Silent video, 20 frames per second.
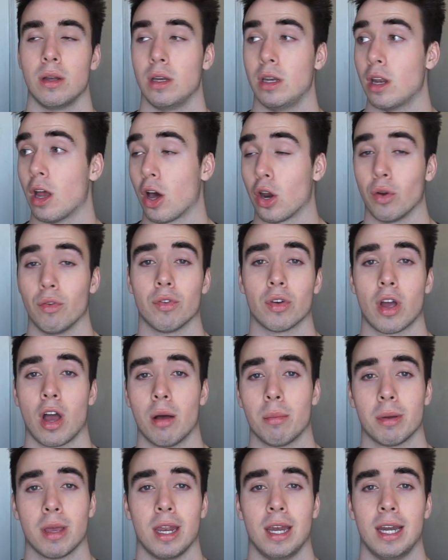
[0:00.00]
Not
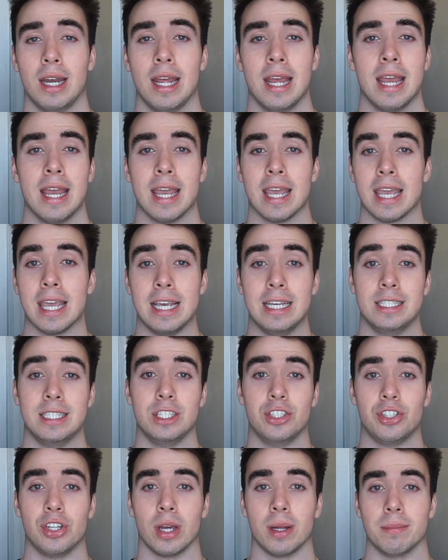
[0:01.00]
overcomplicated, easy
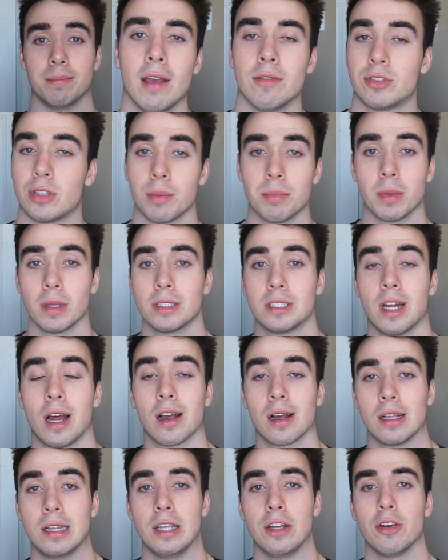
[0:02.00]
shit. If something's
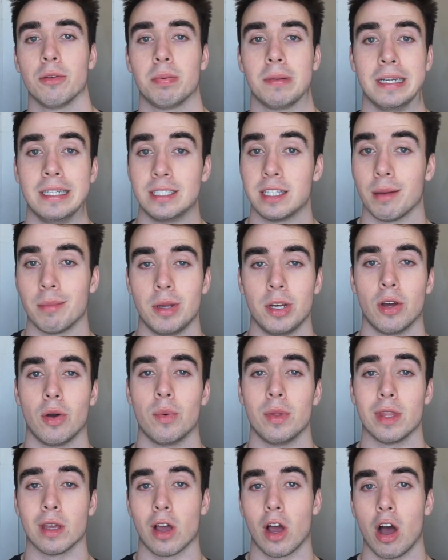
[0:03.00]
not clear, please let me know
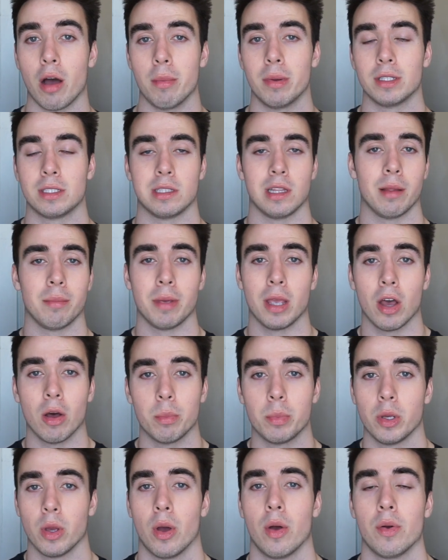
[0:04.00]
in the comments. Let me
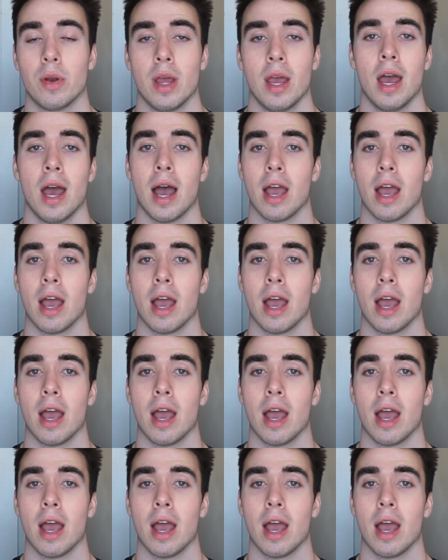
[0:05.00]
help you out.